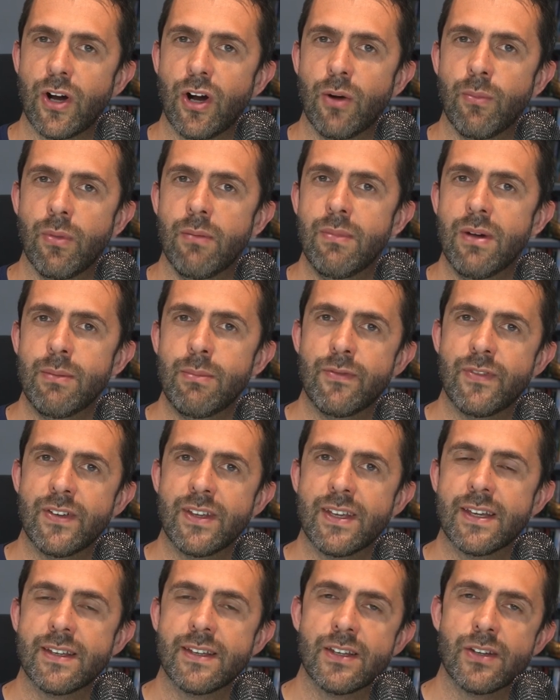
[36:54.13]
but maybe
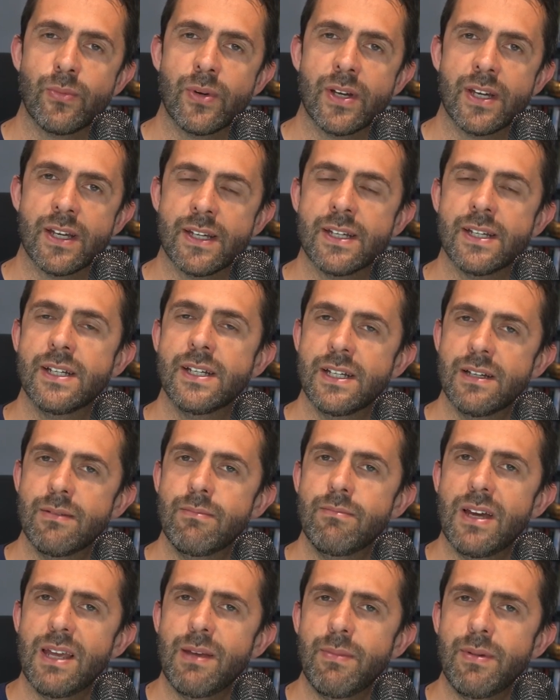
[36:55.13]
thinking that we're
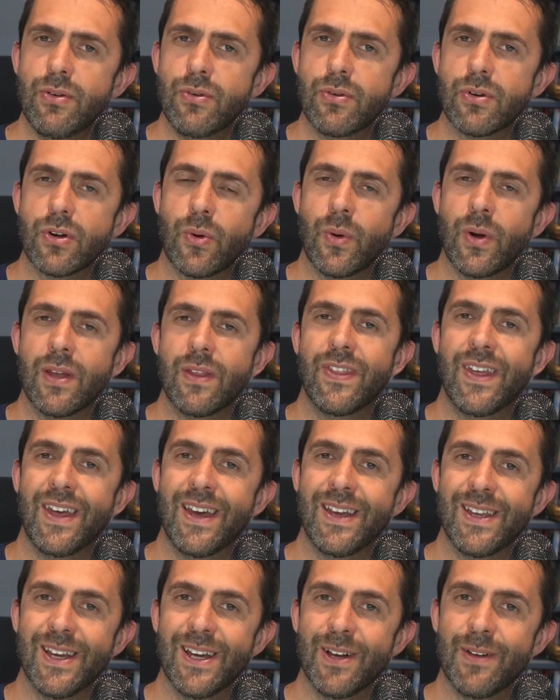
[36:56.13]
maybe not quite there
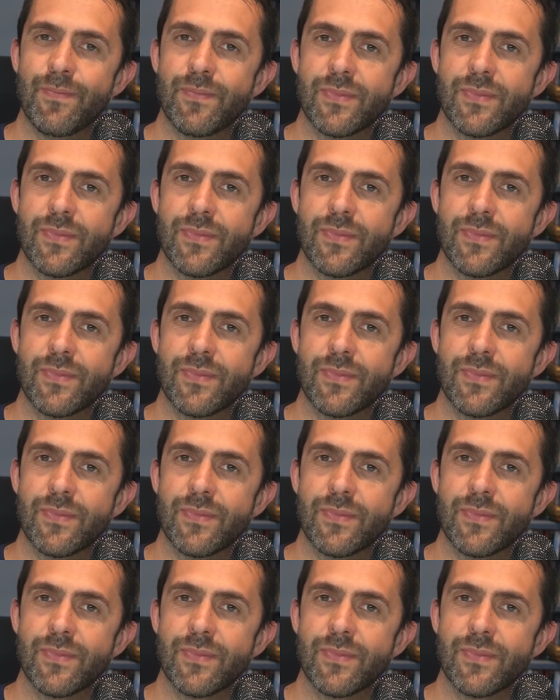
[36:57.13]
yet.